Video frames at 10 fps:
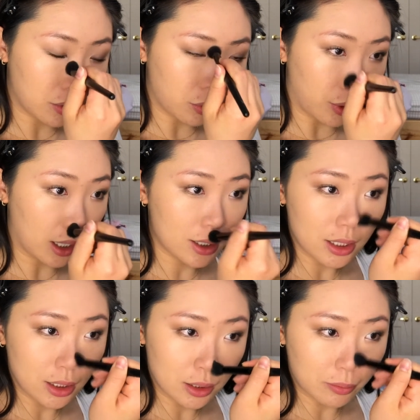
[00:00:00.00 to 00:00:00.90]
correct
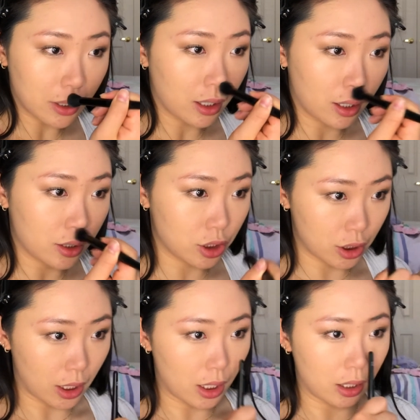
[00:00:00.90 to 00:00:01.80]
it by
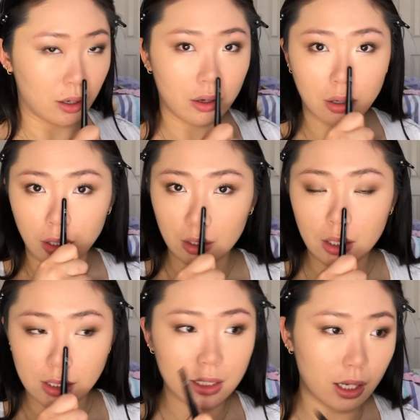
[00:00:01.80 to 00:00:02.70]
shading on
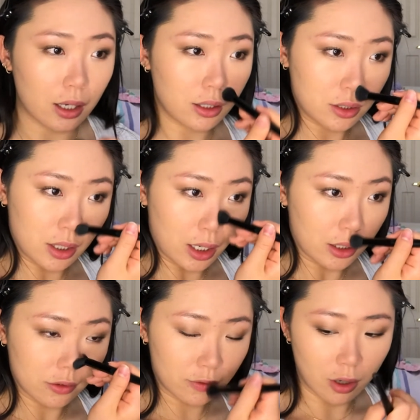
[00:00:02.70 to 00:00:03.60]
this side to kind
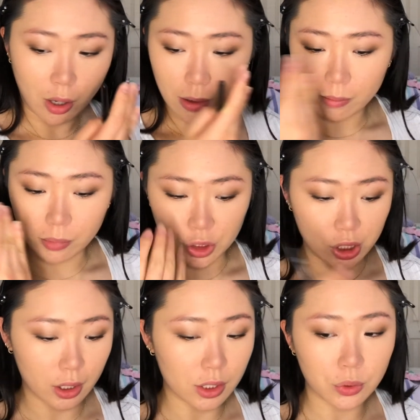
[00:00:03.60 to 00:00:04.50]
of push
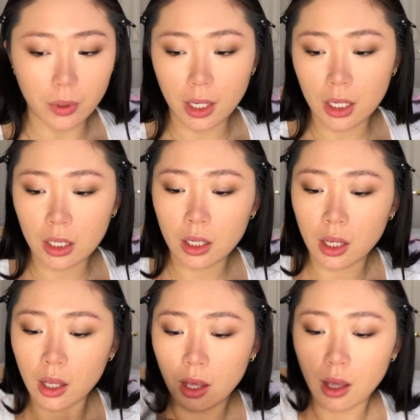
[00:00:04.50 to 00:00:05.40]
it this way.
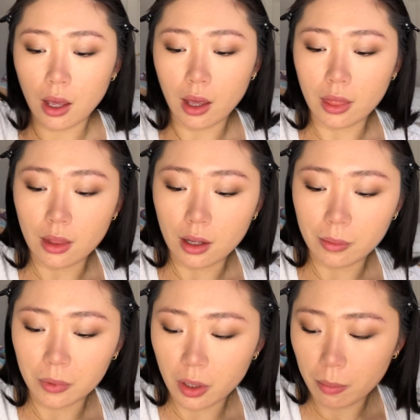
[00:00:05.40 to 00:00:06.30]
And then I'm
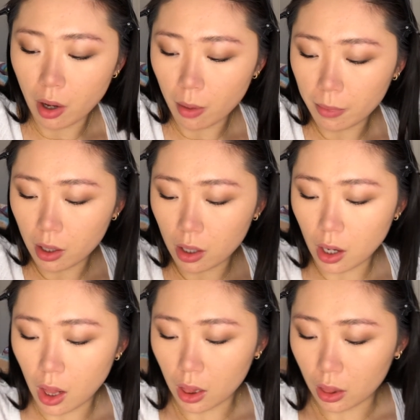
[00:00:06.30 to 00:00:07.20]
gonna pop on
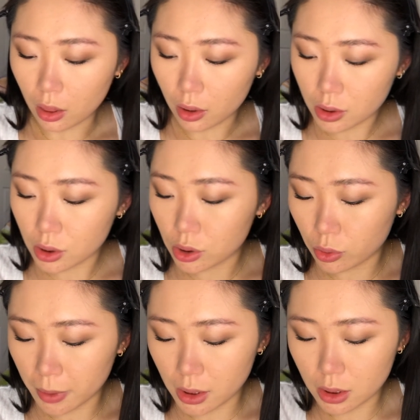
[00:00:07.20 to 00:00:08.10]
a little
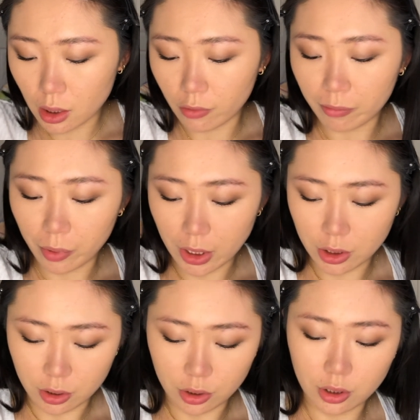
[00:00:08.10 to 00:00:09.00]
bit of
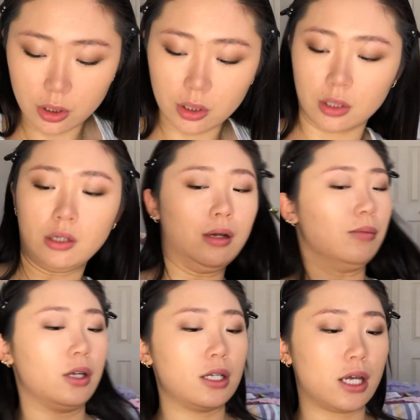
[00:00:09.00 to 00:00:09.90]
brightener. I'm
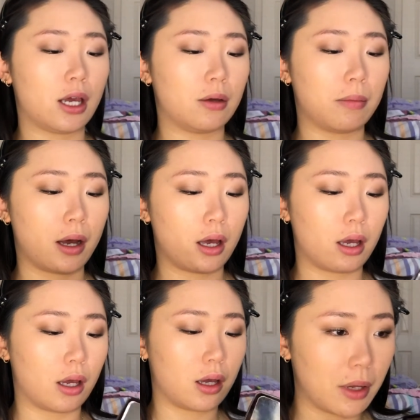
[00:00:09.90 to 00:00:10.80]
gonna take
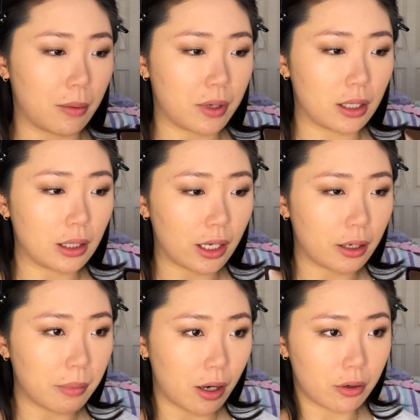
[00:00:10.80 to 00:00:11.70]
my ambient lighting
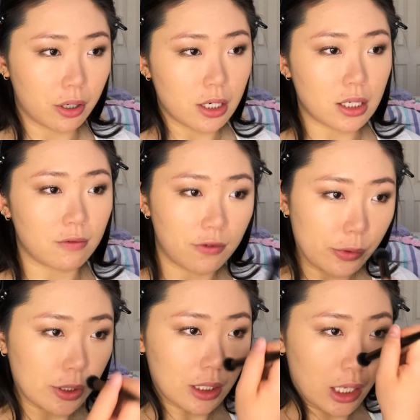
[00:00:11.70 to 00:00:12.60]
powder and
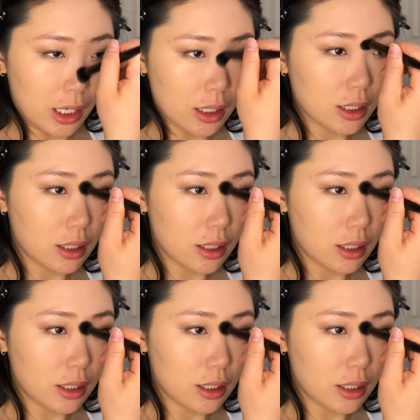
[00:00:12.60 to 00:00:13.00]
diffuse light